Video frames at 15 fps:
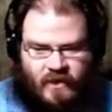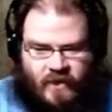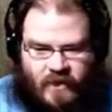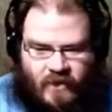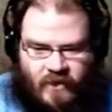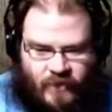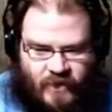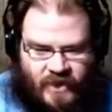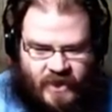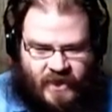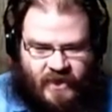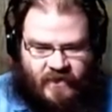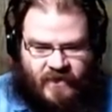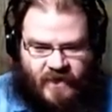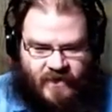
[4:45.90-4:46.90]
Okay, I
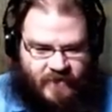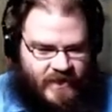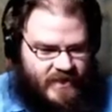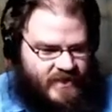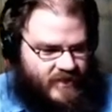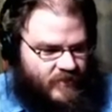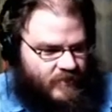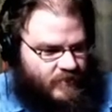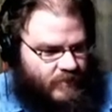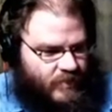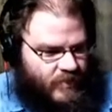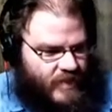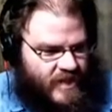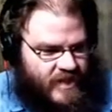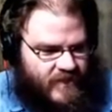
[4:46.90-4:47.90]
think if I don't
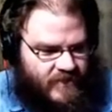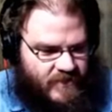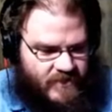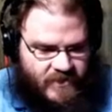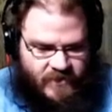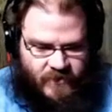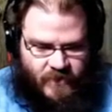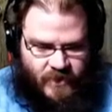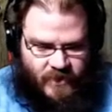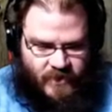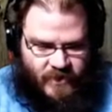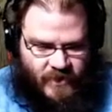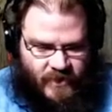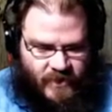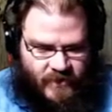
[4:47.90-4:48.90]
breathe too
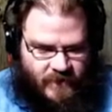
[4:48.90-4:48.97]
hard,